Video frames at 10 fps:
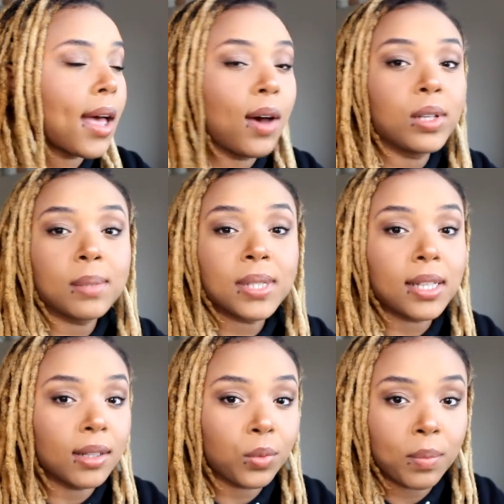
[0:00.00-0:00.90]
I was
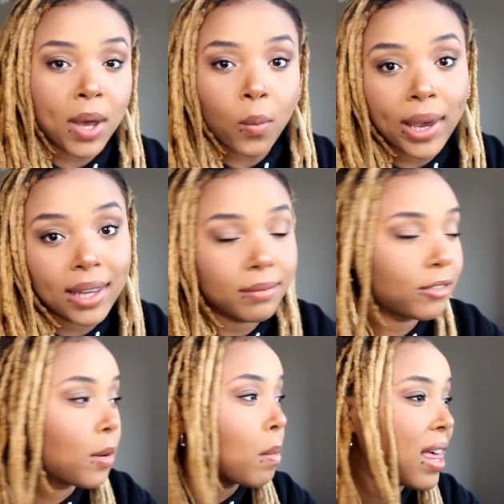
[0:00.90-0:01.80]
obsessed with my weight
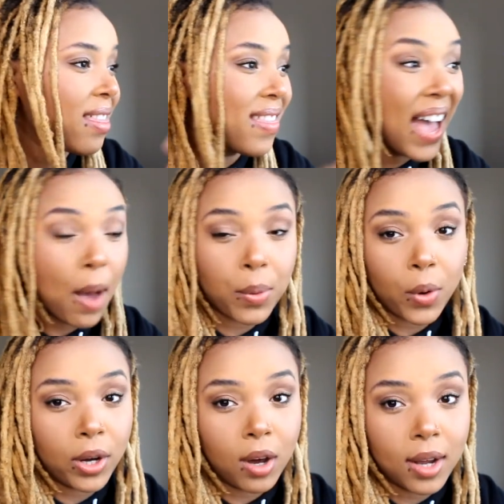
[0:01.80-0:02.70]
from that
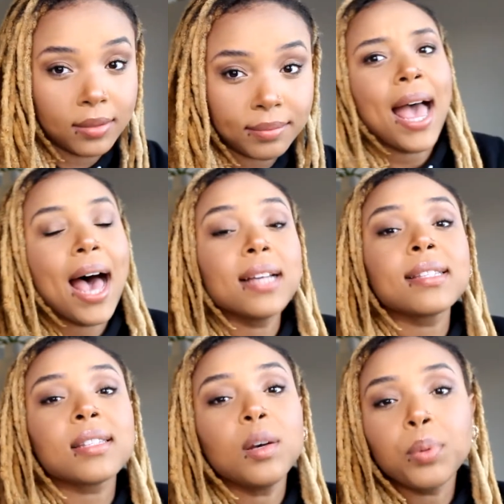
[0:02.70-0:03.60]
point on. At
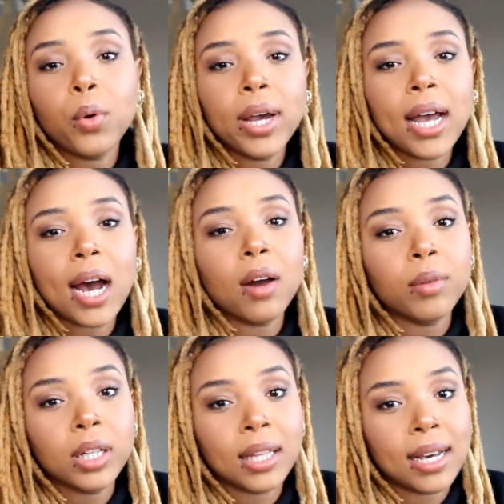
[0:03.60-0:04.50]
some point, I
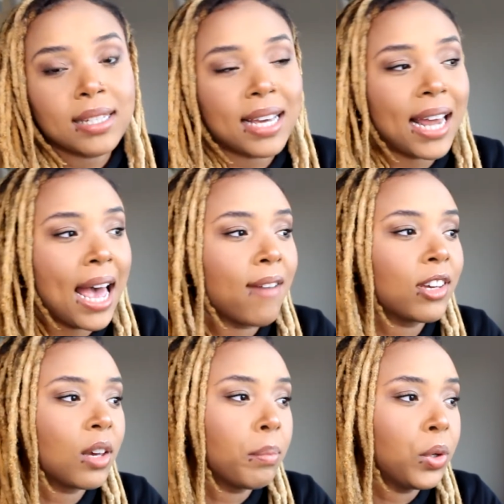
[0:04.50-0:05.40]
realized that
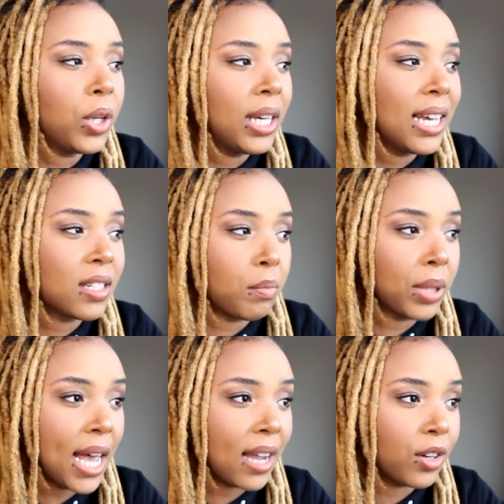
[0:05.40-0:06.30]
having a booty as a
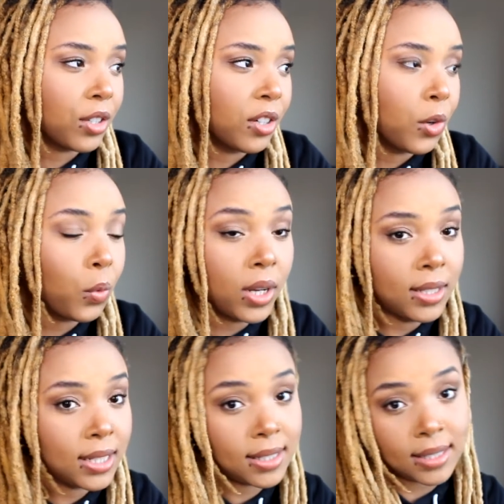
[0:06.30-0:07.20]
black girl
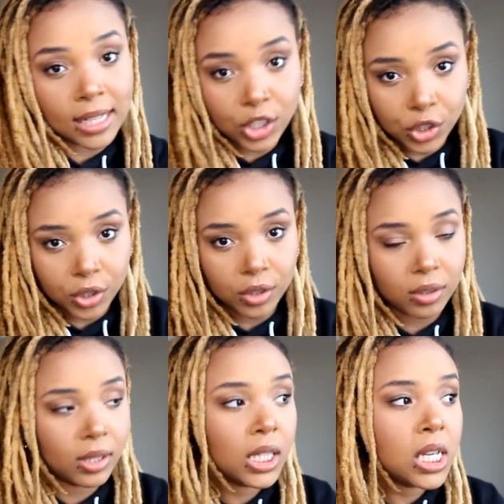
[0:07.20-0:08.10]
was
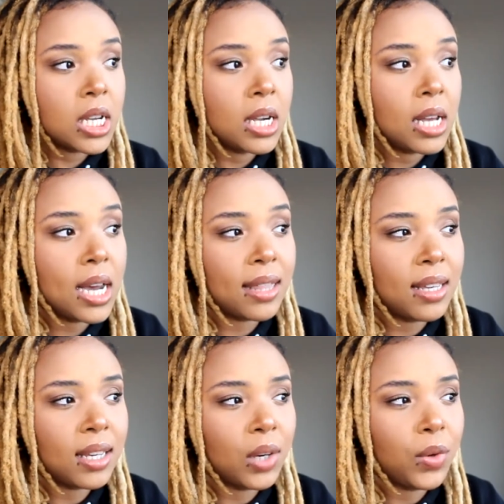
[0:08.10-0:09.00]
essential. I
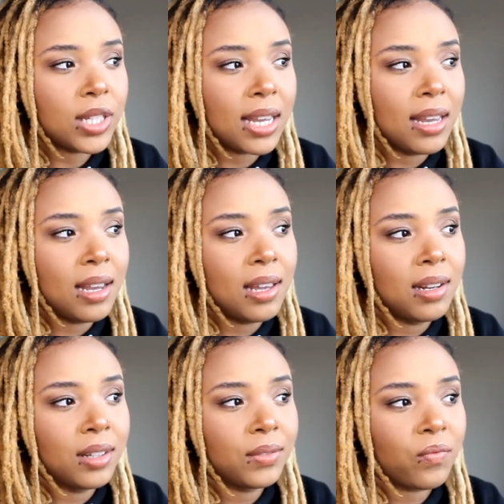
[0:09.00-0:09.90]
think it was
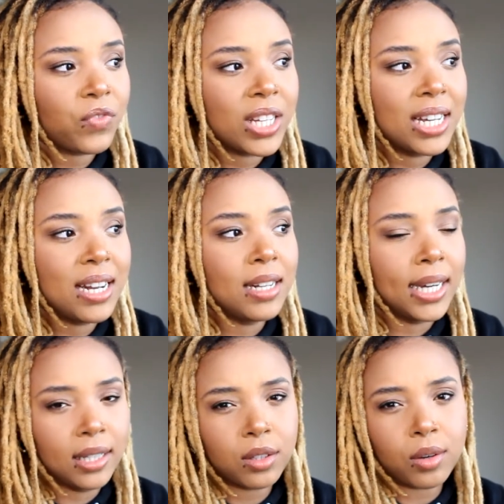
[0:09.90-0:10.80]
in
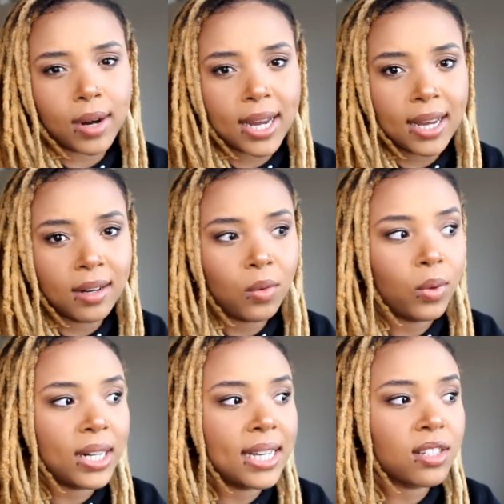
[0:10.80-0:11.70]
9th grade
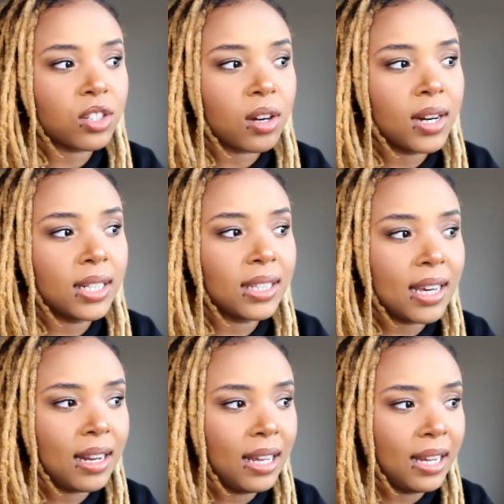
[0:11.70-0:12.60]
when I started
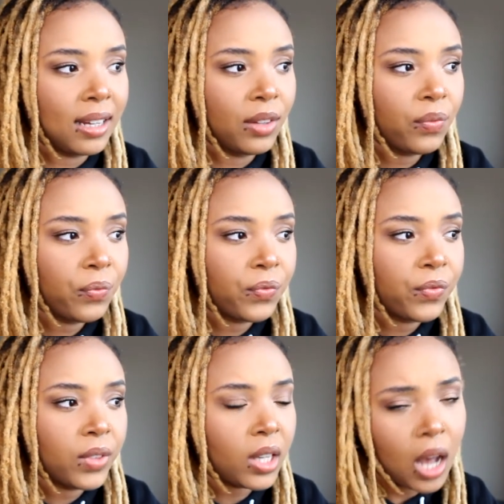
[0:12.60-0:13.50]
getting
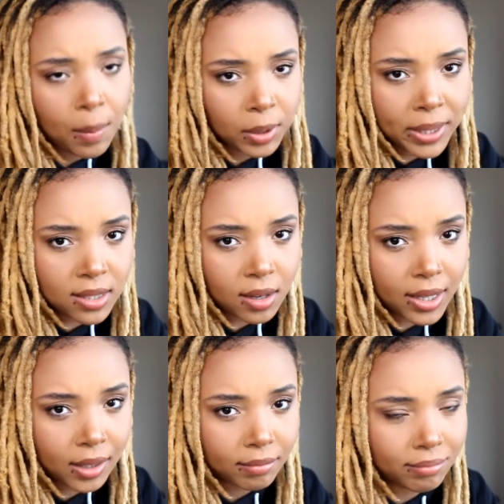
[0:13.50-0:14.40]
compliments on it